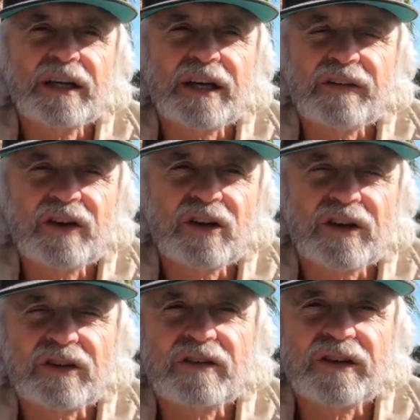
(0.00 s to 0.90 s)
and then you
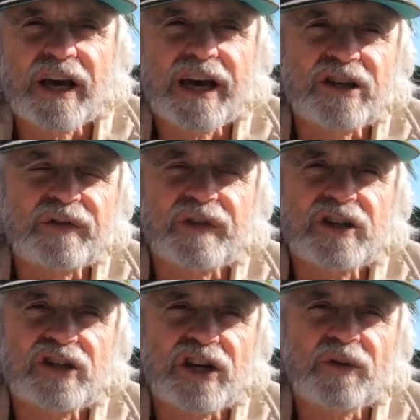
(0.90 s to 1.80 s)
get the
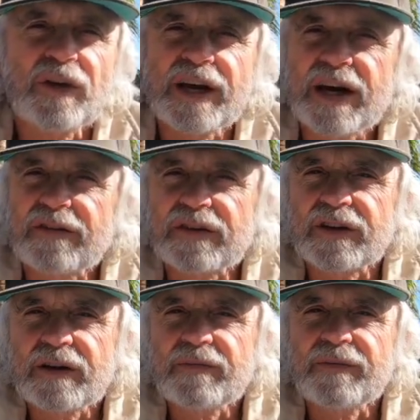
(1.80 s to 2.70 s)
anchovies generally after
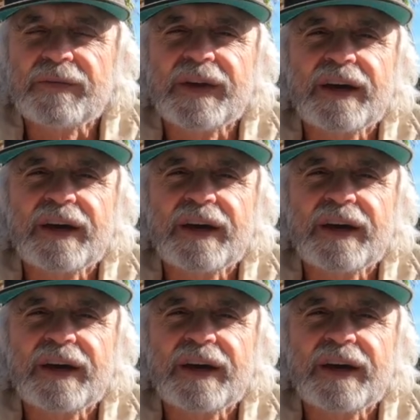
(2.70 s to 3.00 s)
them,